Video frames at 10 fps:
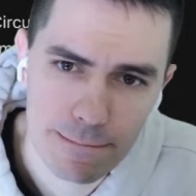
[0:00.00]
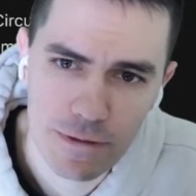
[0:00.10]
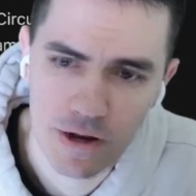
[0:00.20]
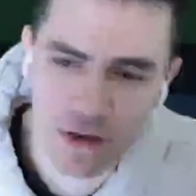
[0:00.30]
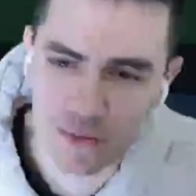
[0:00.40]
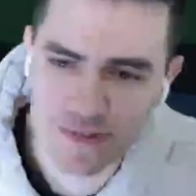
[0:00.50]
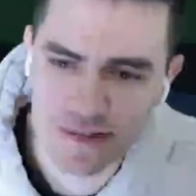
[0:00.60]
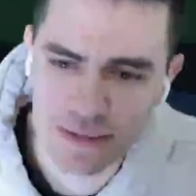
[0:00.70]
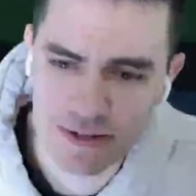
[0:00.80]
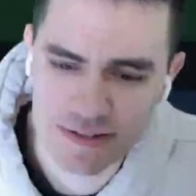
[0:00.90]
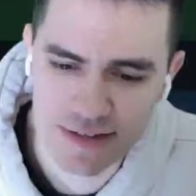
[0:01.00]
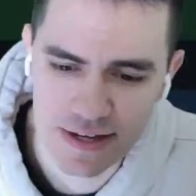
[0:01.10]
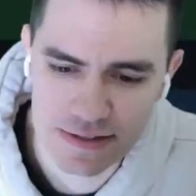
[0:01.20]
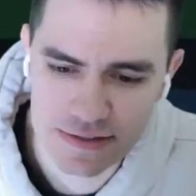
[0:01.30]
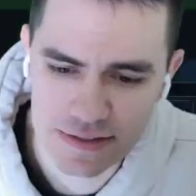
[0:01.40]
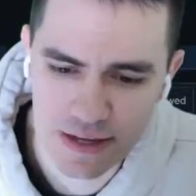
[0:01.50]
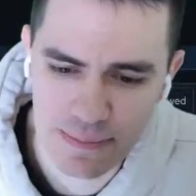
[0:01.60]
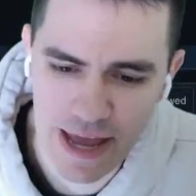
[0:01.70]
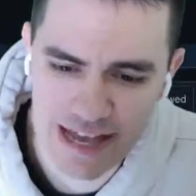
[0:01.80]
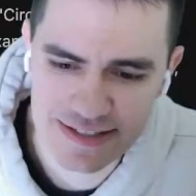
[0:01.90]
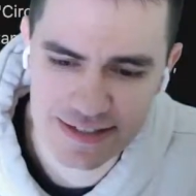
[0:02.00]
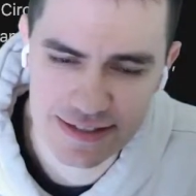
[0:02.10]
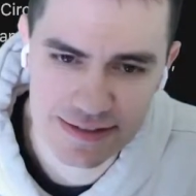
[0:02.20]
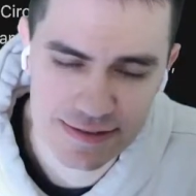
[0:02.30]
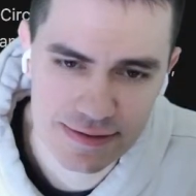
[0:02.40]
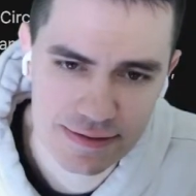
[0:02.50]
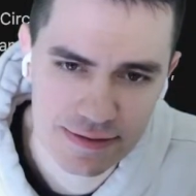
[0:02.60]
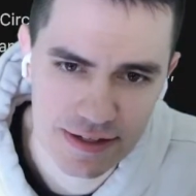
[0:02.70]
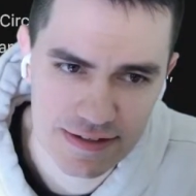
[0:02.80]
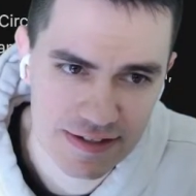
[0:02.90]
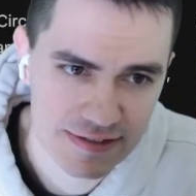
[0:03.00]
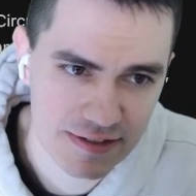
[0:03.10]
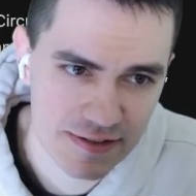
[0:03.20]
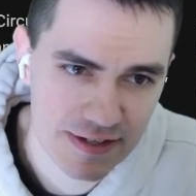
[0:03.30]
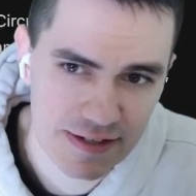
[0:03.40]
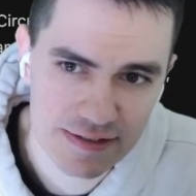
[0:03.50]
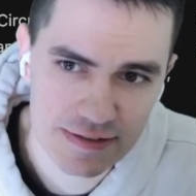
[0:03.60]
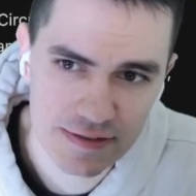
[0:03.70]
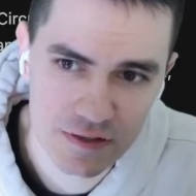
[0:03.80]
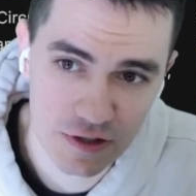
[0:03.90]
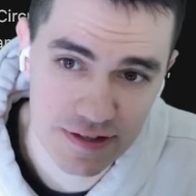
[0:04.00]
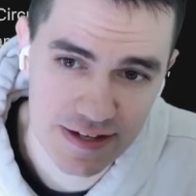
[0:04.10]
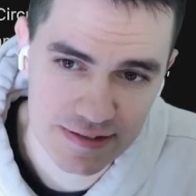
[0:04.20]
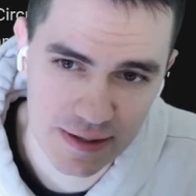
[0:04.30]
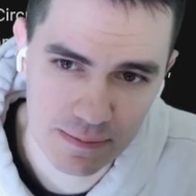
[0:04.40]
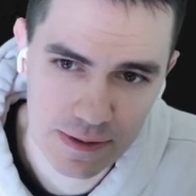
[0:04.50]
All right, what's the name of this test? Capacitance.test.ts. It's a good test name.